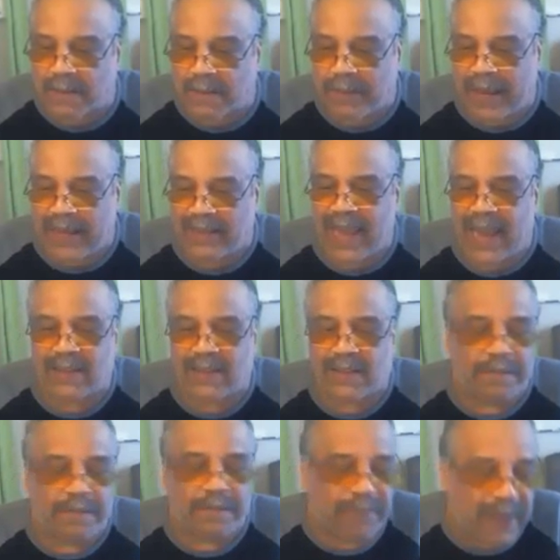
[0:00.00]
and pay
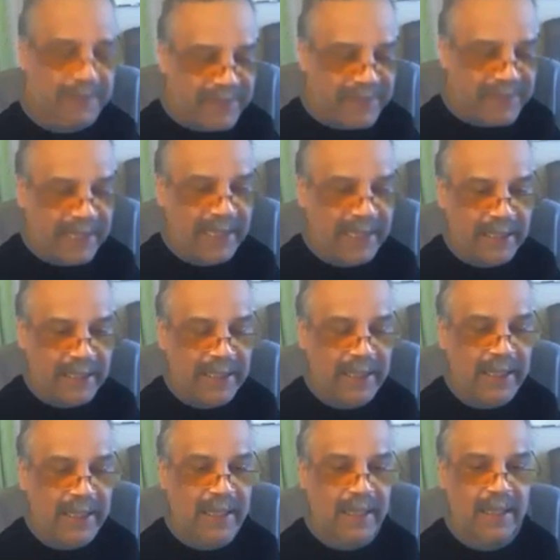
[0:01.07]
taxes on $50,000.
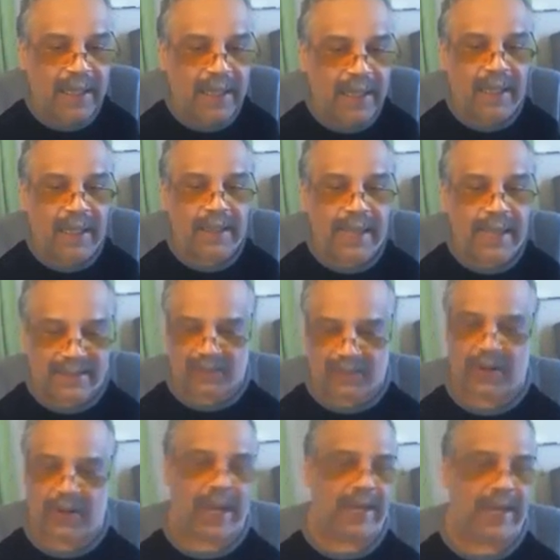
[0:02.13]
That's
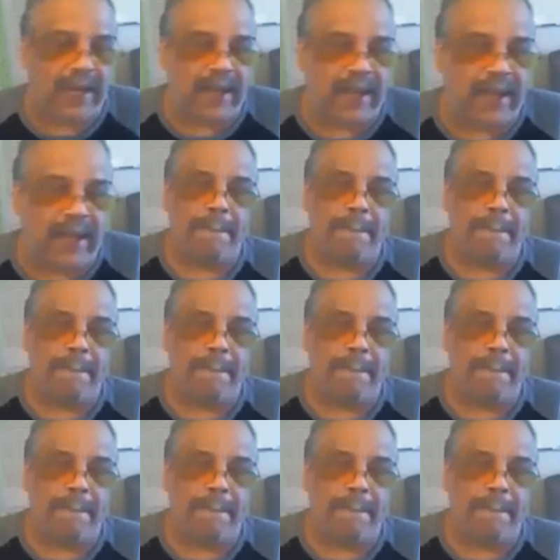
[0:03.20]
crazy.